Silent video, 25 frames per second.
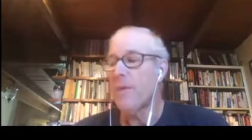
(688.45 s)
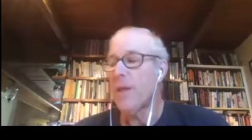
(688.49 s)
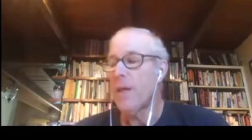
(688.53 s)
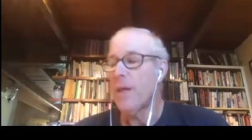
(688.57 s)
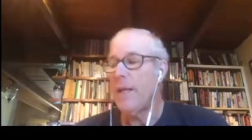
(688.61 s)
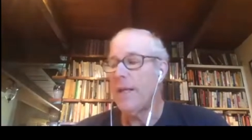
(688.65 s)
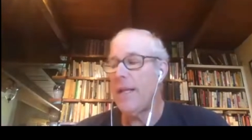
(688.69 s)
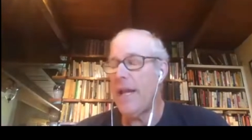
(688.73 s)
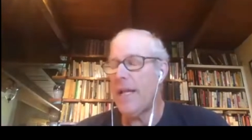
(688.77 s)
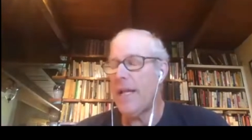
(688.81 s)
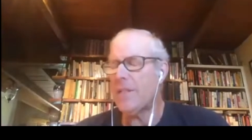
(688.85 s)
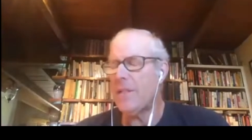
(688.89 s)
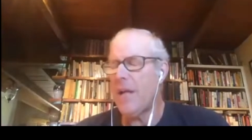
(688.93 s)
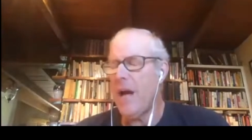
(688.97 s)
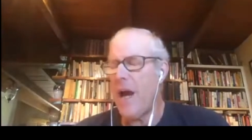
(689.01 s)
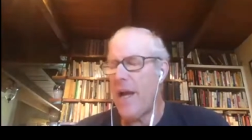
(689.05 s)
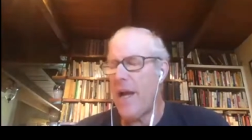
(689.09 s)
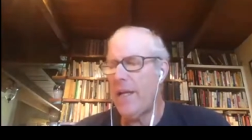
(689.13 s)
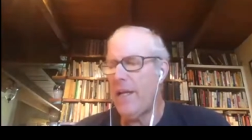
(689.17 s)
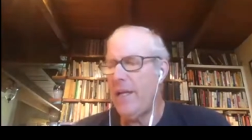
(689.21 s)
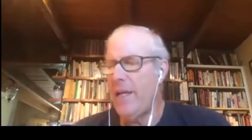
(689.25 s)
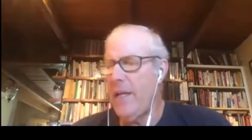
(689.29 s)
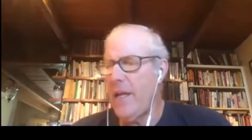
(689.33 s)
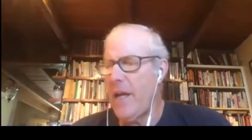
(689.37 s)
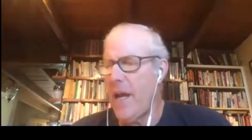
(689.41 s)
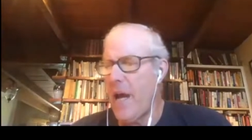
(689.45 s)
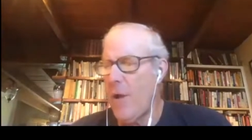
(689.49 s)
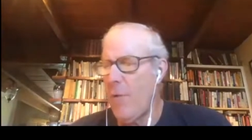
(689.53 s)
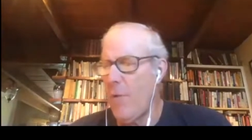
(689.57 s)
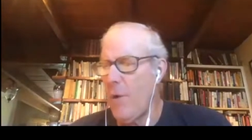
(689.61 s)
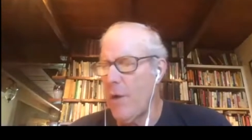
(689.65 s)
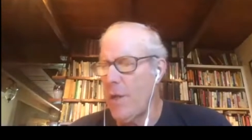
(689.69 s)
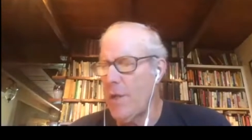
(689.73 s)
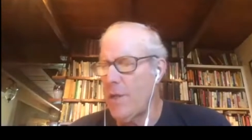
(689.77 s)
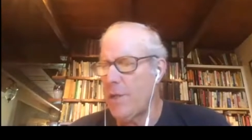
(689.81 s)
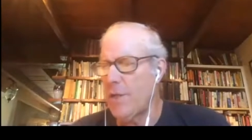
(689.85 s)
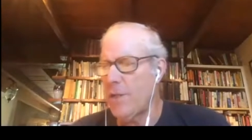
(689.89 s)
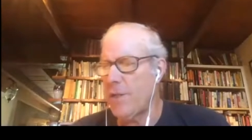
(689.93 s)
Next idea I want
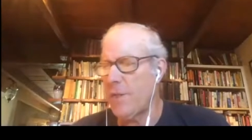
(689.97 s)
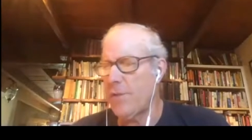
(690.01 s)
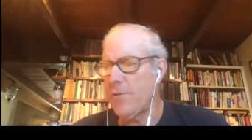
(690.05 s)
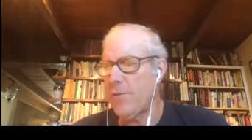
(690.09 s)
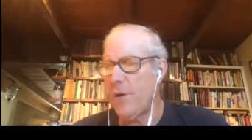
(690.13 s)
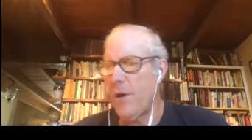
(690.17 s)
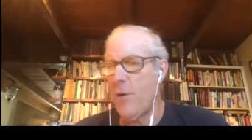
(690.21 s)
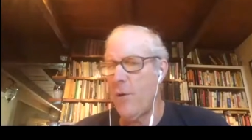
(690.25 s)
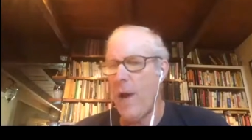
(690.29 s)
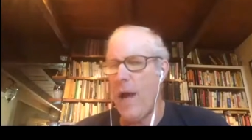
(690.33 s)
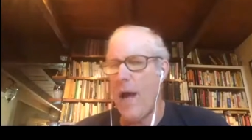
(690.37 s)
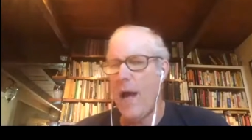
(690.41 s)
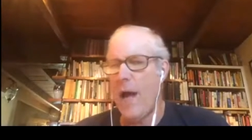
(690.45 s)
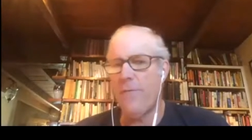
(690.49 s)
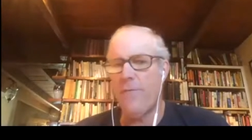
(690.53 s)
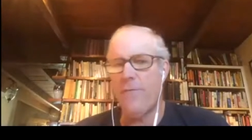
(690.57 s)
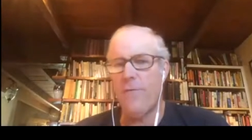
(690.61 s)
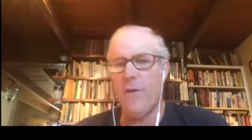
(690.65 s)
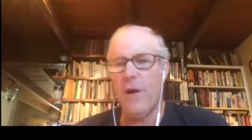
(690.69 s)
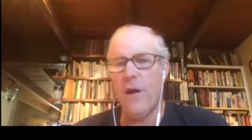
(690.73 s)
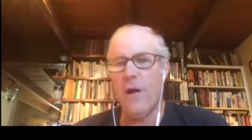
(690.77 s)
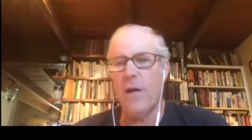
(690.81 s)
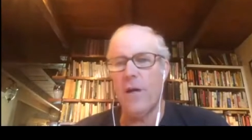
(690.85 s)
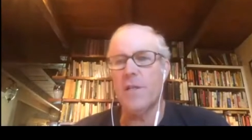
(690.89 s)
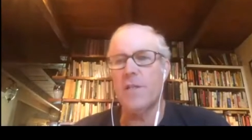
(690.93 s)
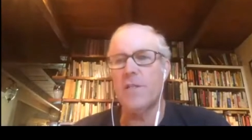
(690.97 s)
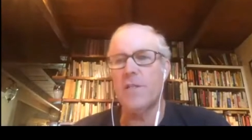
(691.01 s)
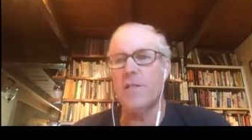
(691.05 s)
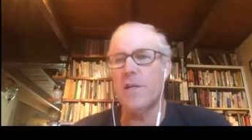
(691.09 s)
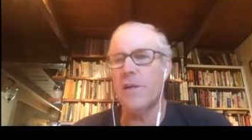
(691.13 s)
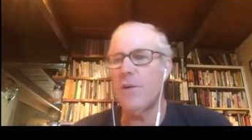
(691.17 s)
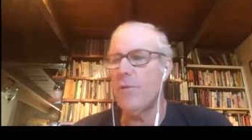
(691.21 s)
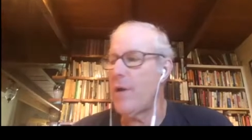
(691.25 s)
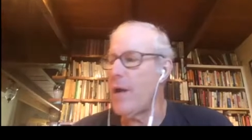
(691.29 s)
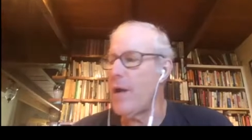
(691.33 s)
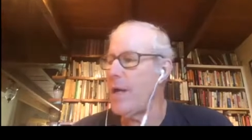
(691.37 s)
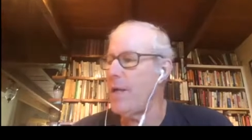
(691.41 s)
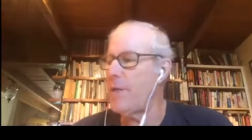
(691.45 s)
to just throw out for our
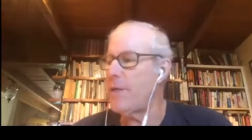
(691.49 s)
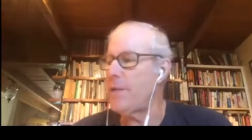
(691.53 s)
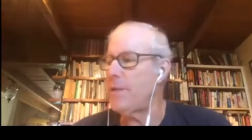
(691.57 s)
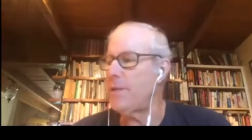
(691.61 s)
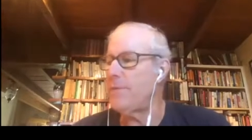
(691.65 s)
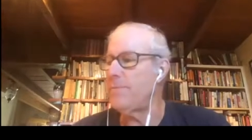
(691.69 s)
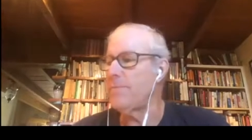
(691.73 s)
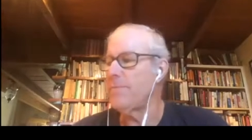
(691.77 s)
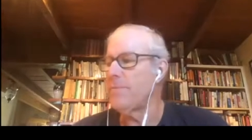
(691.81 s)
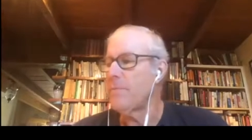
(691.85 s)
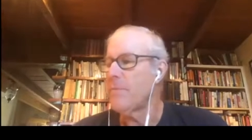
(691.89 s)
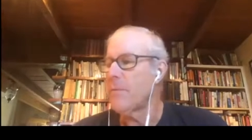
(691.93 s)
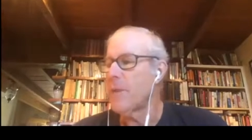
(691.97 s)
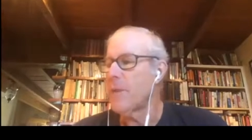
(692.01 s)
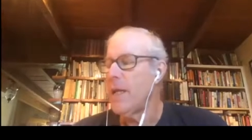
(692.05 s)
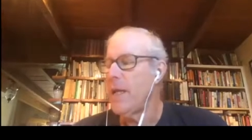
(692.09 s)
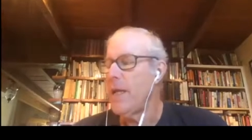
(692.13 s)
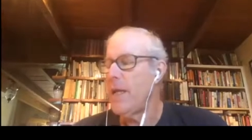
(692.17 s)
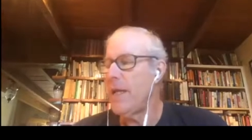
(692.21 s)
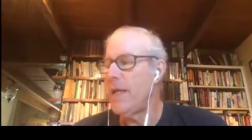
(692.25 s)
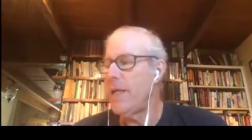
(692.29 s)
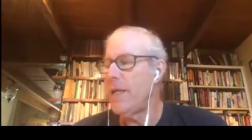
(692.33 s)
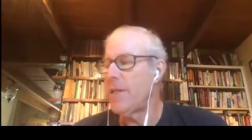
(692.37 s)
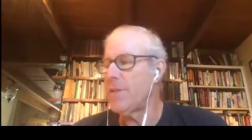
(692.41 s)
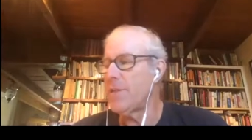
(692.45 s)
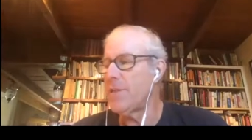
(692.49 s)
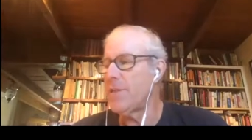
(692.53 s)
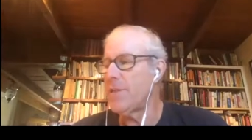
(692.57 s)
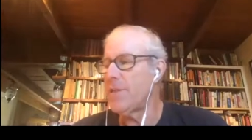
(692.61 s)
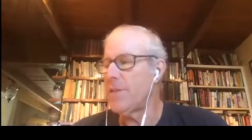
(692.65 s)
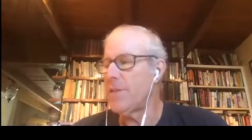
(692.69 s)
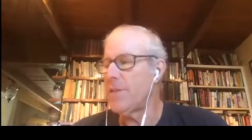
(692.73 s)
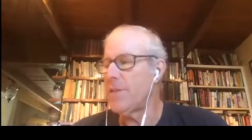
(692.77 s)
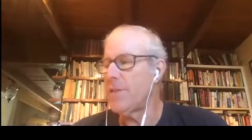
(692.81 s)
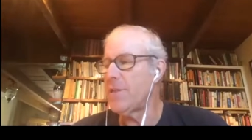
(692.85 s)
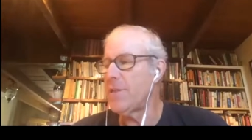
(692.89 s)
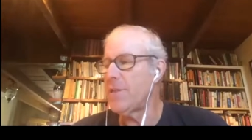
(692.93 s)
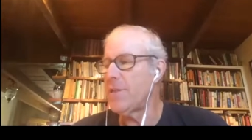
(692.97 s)
consideration is the
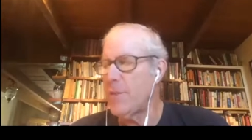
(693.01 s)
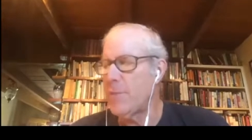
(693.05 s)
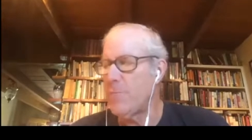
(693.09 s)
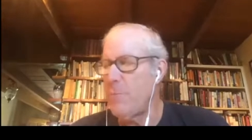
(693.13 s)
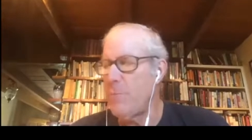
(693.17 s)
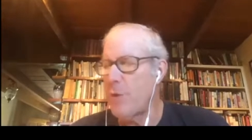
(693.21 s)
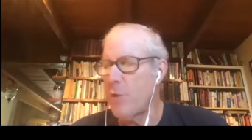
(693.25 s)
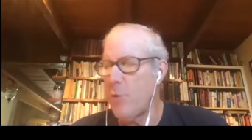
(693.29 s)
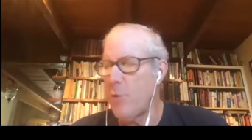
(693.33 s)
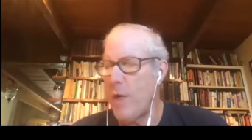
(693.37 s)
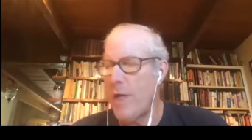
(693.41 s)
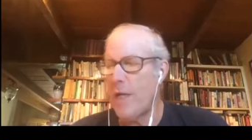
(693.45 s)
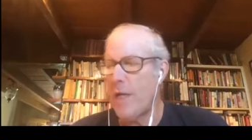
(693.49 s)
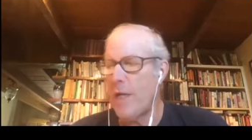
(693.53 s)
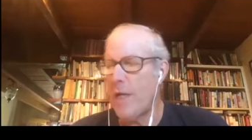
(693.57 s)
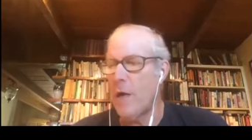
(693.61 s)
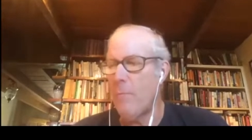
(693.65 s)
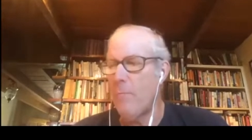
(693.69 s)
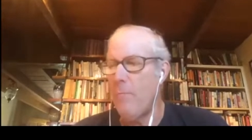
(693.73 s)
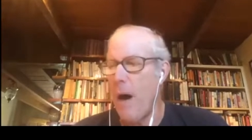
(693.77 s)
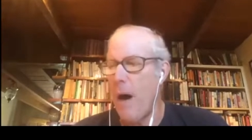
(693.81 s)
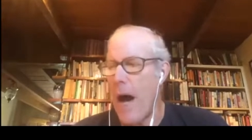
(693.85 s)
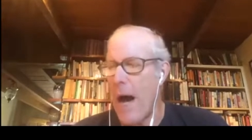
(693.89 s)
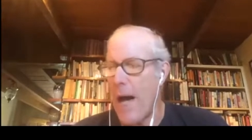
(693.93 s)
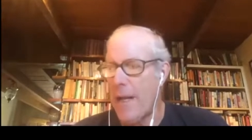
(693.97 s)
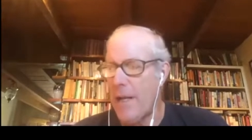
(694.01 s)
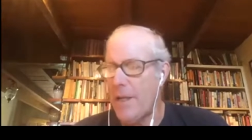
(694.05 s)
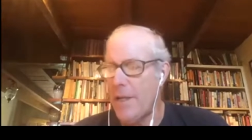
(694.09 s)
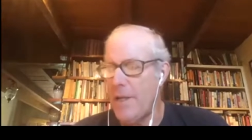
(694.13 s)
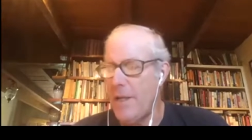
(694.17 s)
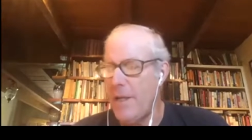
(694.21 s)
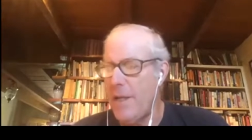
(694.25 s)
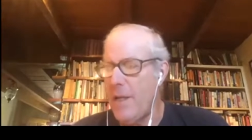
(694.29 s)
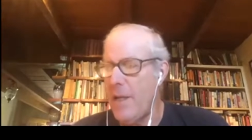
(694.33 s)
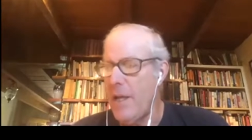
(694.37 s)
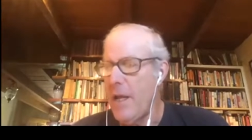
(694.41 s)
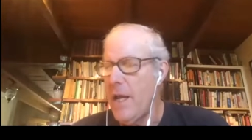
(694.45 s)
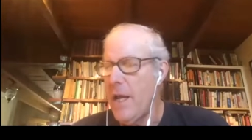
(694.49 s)
difference between
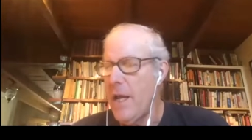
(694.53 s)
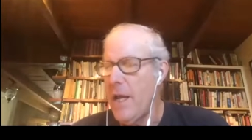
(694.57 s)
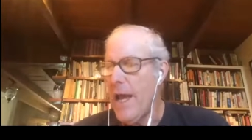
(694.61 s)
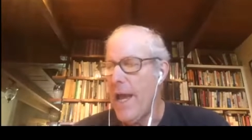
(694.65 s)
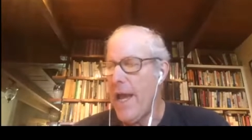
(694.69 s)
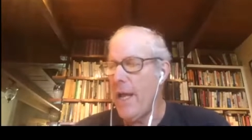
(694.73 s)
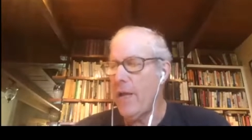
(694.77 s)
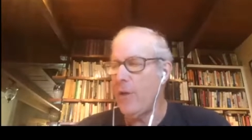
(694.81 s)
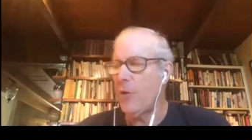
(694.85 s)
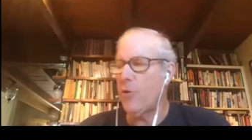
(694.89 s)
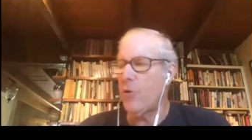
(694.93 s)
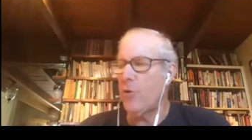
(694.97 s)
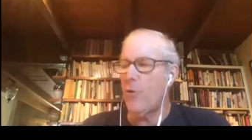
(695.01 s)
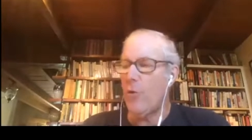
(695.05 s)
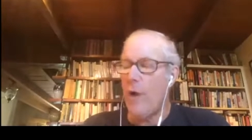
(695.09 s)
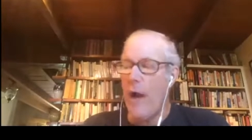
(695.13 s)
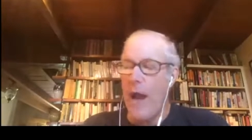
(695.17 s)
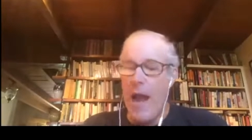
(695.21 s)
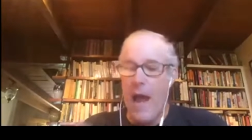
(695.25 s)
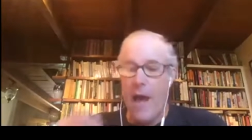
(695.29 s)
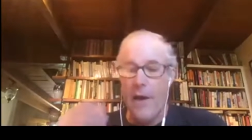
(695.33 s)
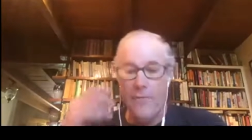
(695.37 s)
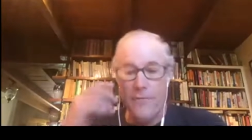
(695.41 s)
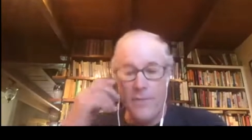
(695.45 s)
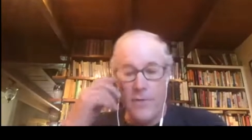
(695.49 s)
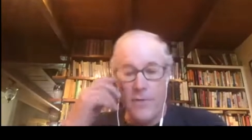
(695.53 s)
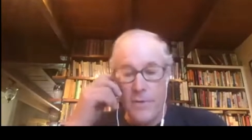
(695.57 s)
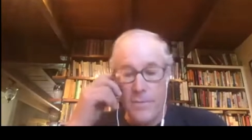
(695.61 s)
commodity and craft.